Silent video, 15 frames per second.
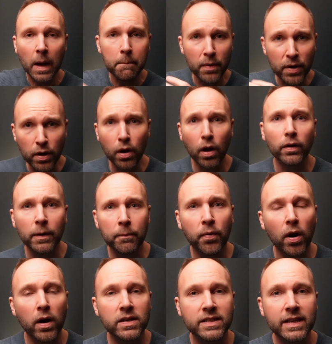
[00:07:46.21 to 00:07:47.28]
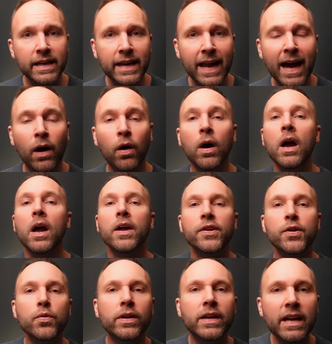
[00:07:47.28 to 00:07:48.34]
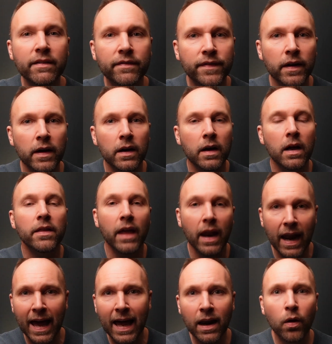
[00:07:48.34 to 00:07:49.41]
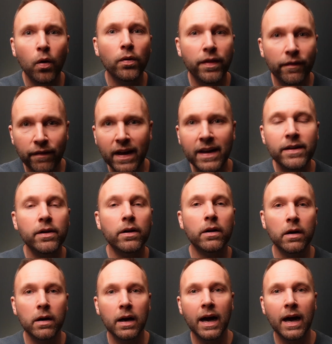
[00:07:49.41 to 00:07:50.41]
But you lock the price in now, you give the landlord, the vendor,